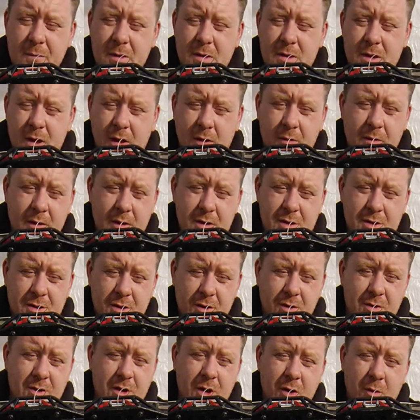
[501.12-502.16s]
so it
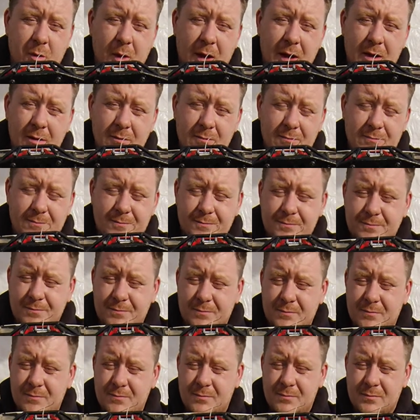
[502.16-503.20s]
should do well,
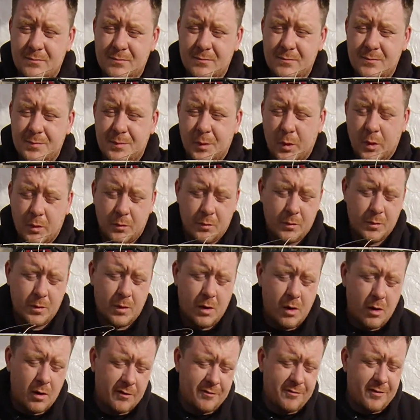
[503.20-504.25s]
but we'll
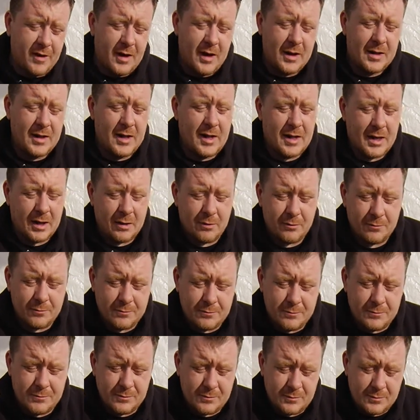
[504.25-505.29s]
only find that out
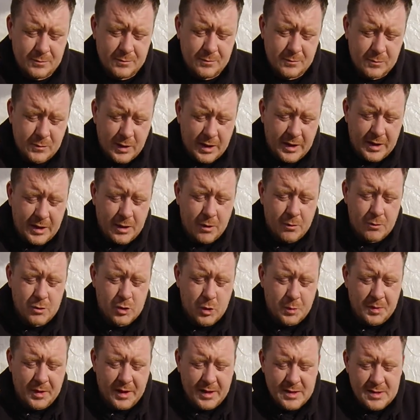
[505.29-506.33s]
when it goes
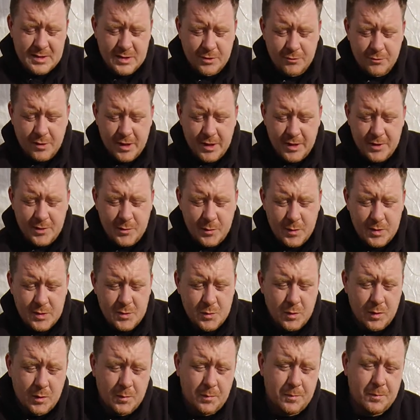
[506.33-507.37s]
up against the Wraith, which
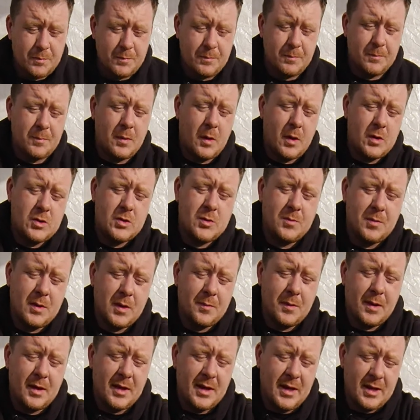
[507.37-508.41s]
will possibly
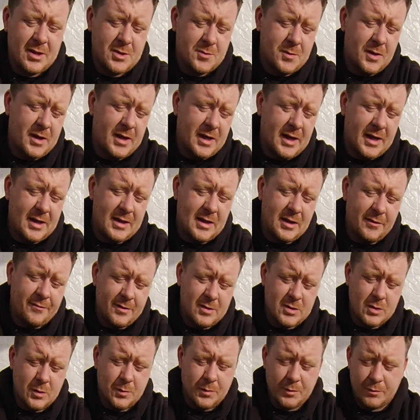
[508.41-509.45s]
be next weekend if
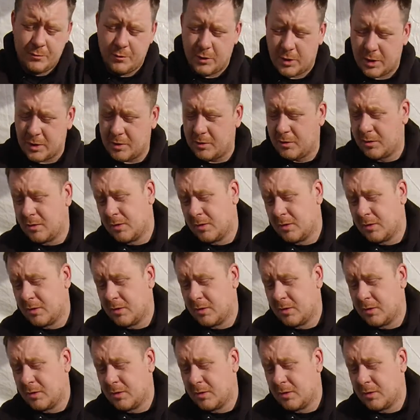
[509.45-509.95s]
it's up and running.